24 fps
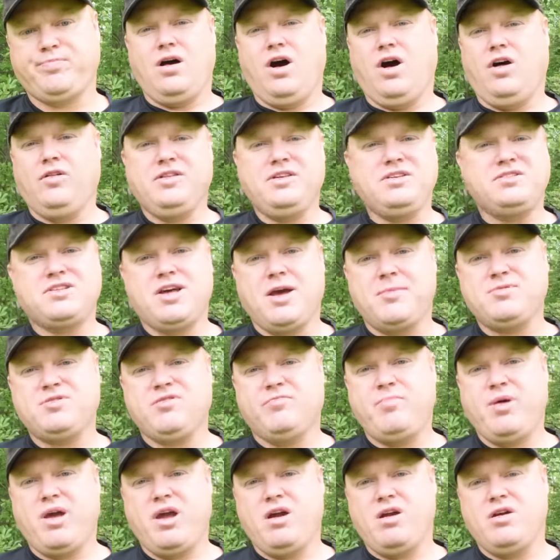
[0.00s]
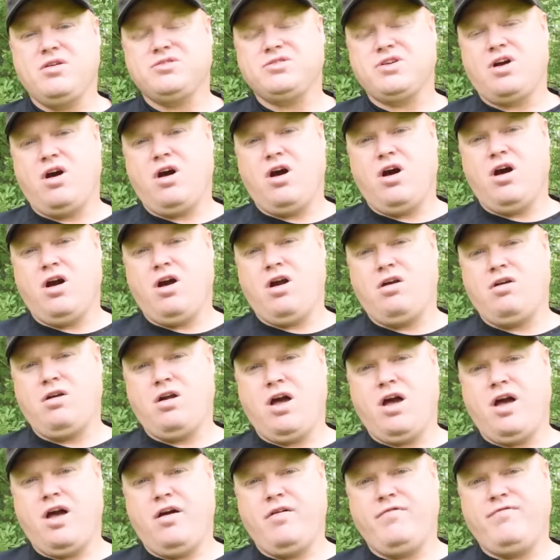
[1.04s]
All these types of bears are
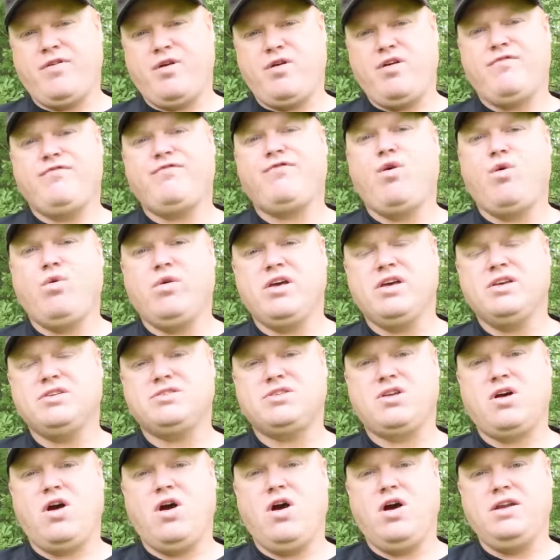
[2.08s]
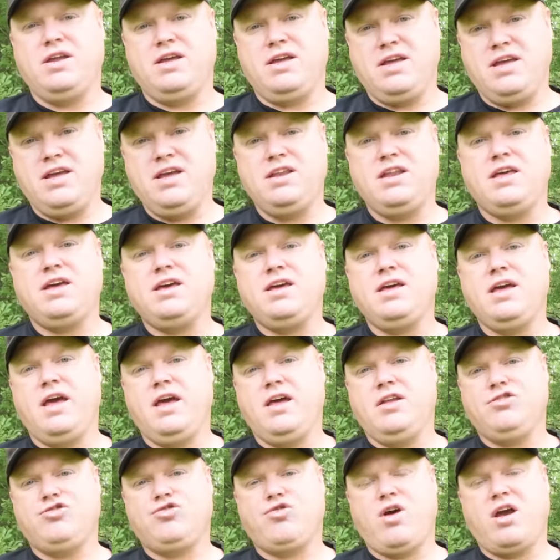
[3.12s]
uh, very focused on eating
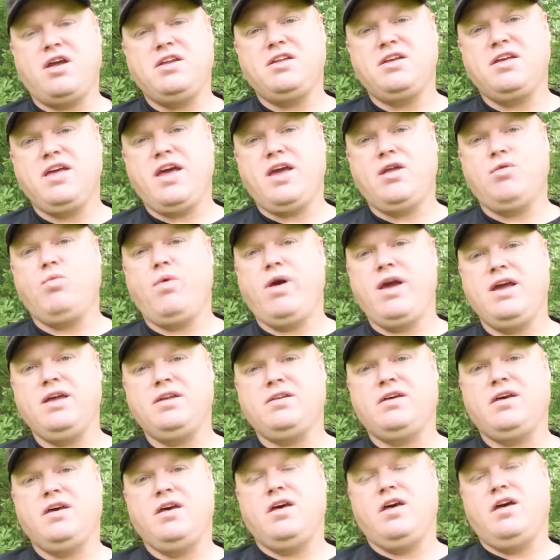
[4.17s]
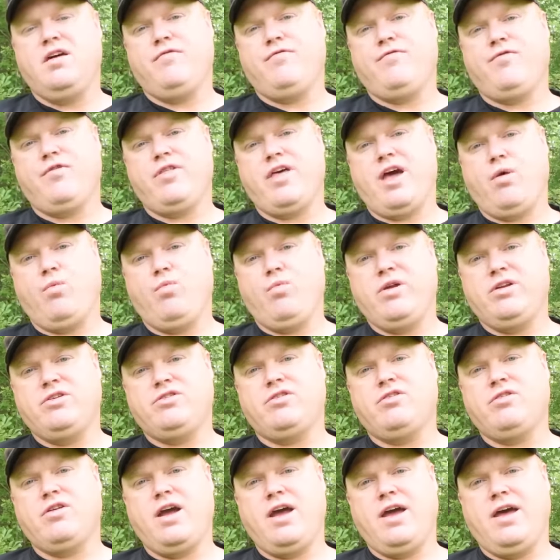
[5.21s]
and trying to gain weight for that
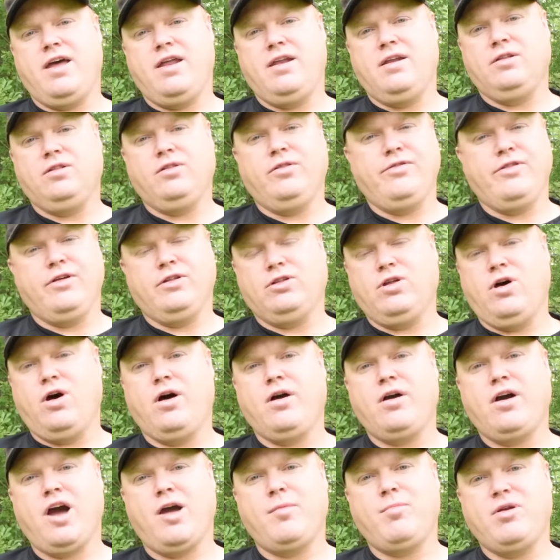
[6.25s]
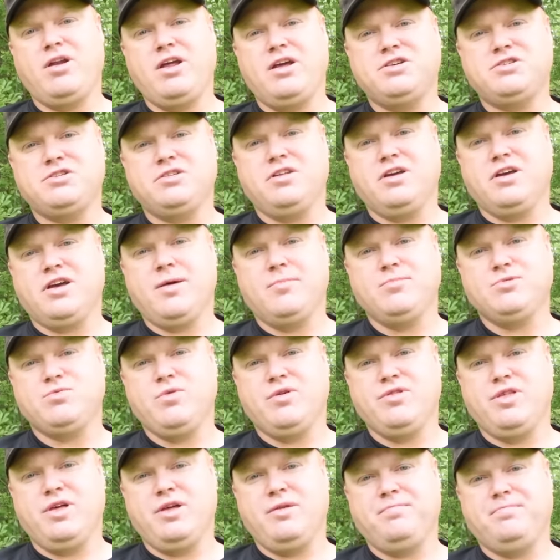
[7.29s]
winter and the long hibernation that comes
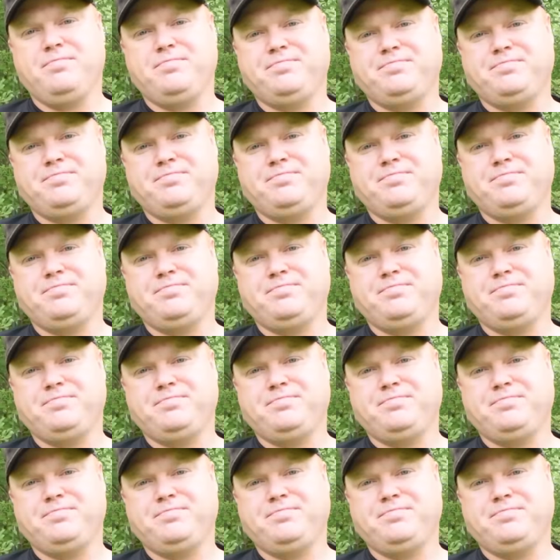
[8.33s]
with it.